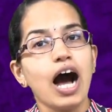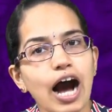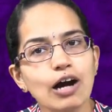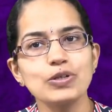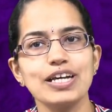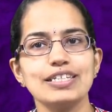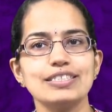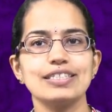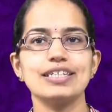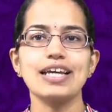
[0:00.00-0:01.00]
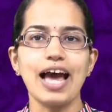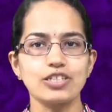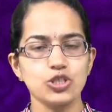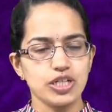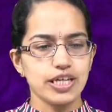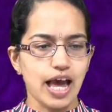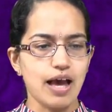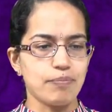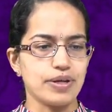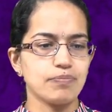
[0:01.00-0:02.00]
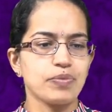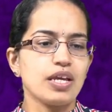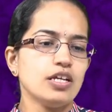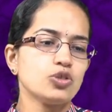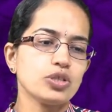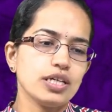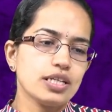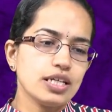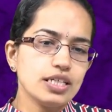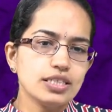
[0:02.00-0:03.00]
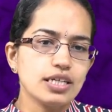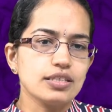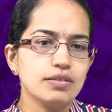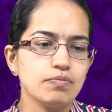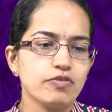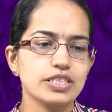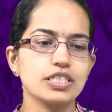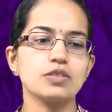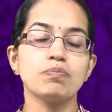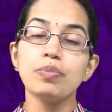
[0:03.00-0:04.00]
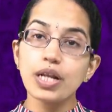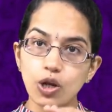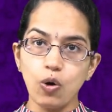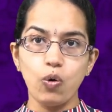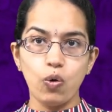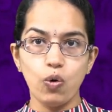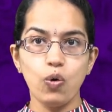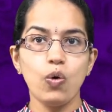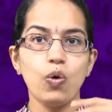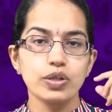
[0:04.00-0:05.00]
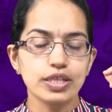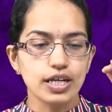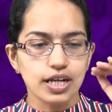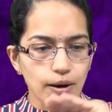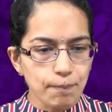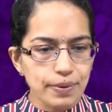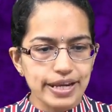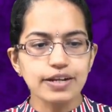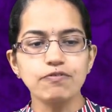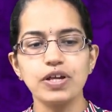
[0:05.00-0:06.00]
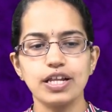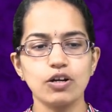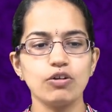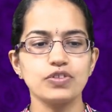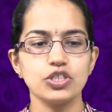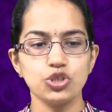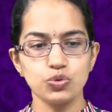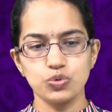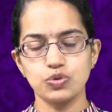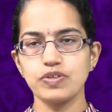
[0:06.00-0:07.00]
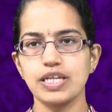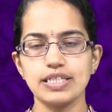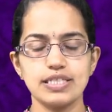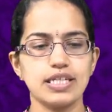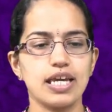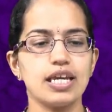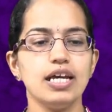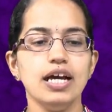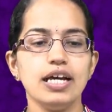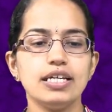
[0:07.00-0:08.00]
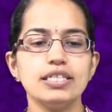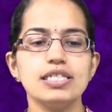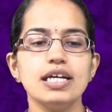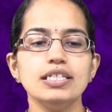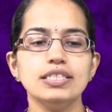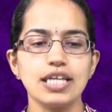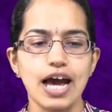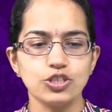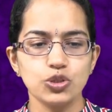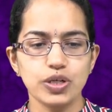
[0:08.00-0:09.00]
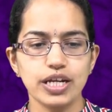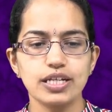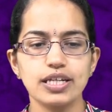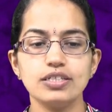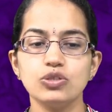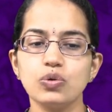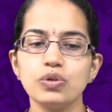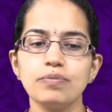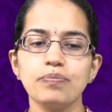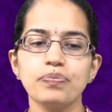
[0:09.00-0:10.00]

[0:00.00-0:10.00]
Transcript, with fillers: How does it actually happen? So the region which is below the complete filling of the juice, we can say, is the saturated zone.